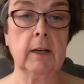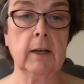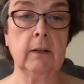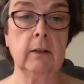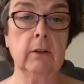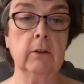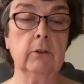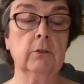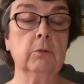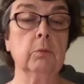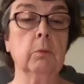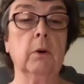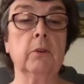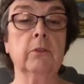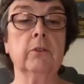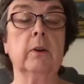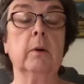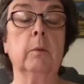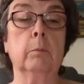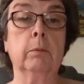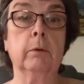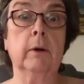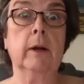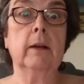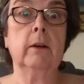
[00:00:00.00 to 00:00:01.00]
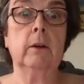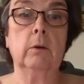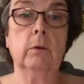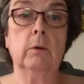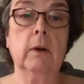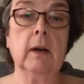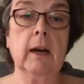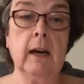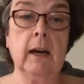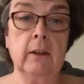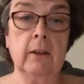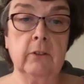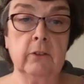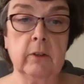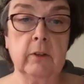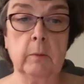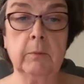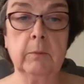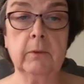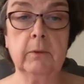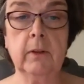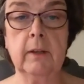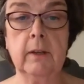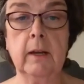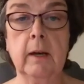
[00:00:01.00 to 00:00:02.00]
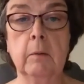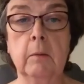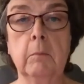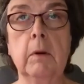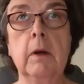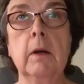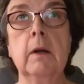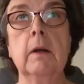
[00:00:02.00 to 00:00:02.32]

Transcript: This wasn't a brand new concept to them,